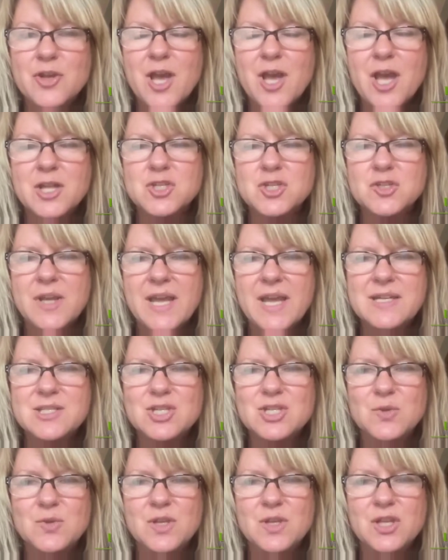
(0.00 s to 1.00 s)
contract
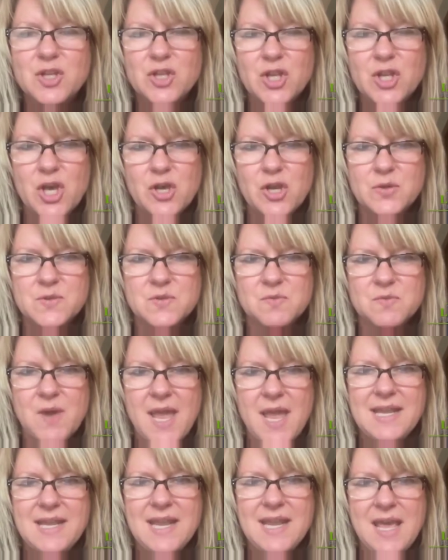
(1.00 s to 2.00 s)
to close
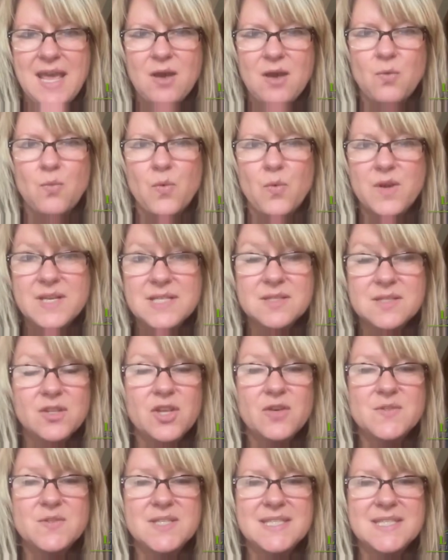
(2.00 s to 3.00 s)
right now. One is
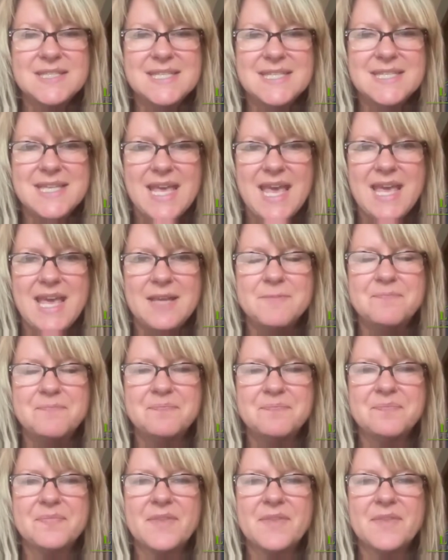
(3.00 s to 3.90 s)
closing today.